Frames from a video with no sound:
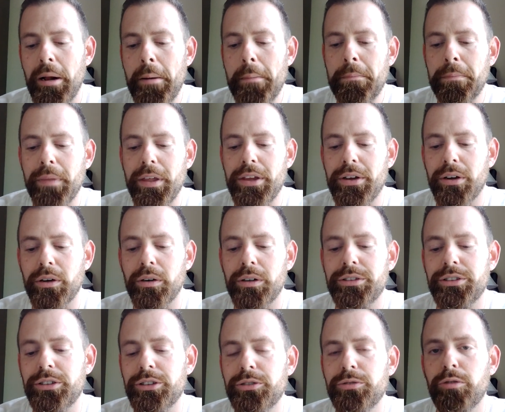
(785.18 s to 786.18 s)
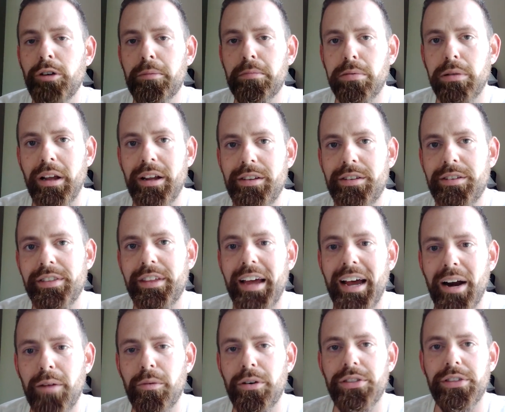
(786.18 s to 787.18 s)
that you're going to replace
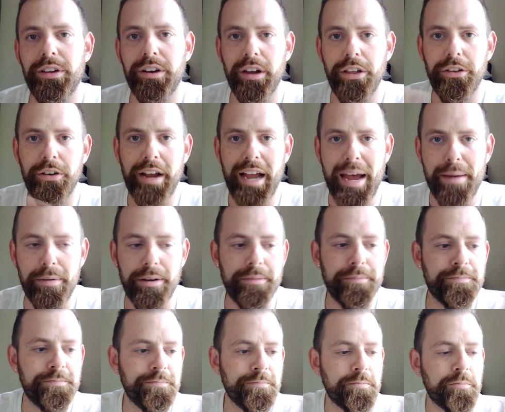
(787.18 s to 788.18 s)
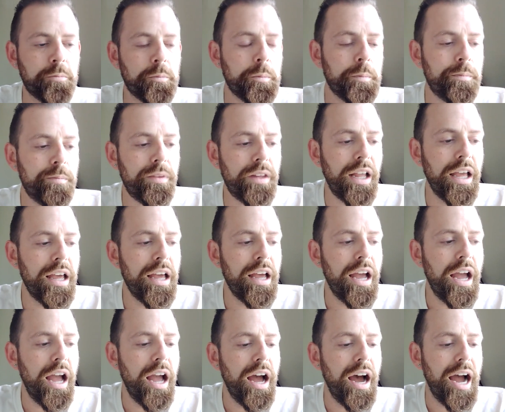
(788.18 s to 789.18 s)
that with another habit.
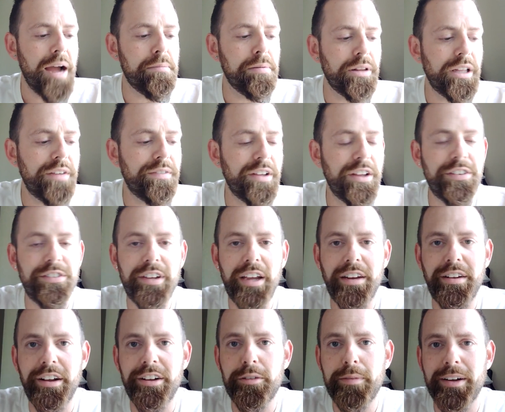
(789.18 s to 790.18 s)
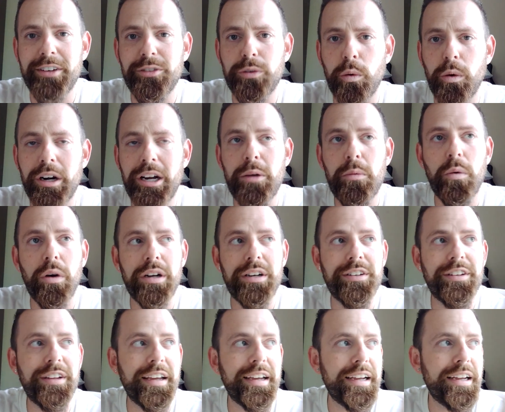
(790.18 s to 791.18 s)
I believe they say it takes about 21
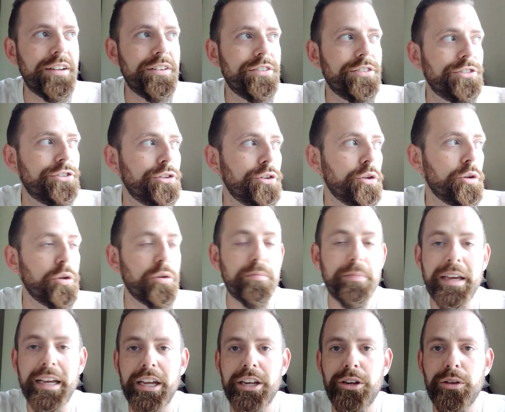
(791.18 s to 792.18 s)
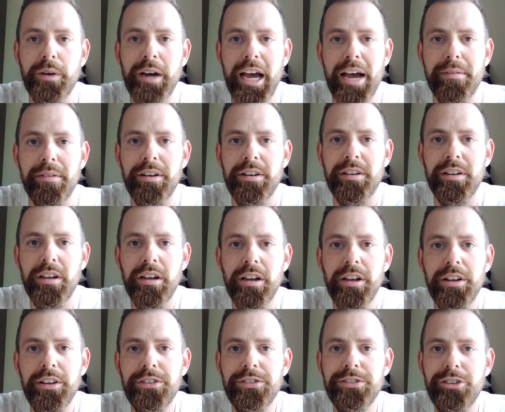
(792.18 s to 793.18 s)
days to make a new habit.
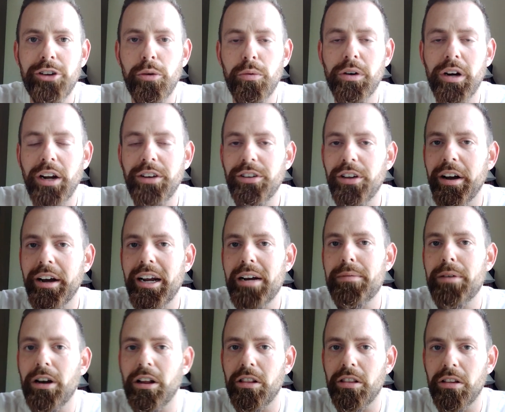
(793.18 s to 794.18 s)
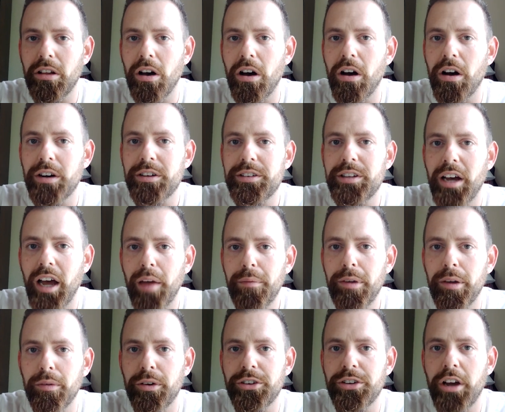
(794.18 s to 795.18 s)
So we're not talking about a long time
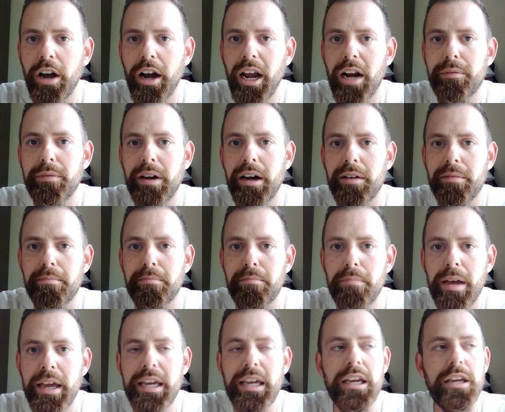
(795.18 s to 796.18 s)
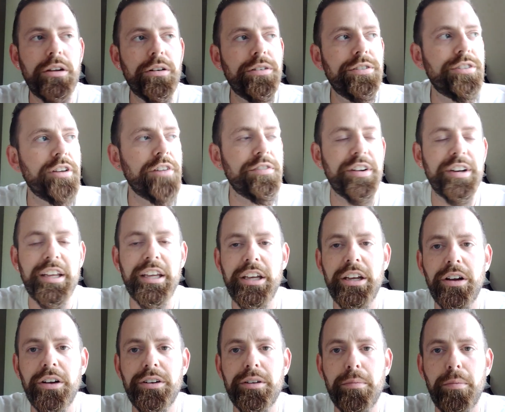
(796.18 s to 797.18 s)
here. We're talking about making yourself
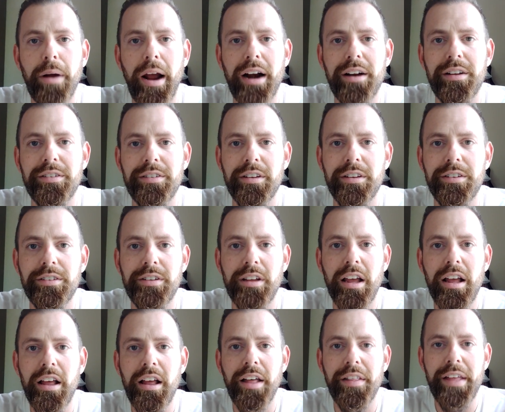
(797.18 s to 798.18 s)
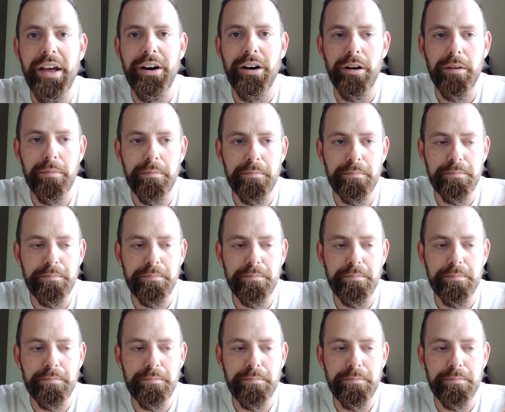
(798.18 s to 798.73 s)
adhere to practices that are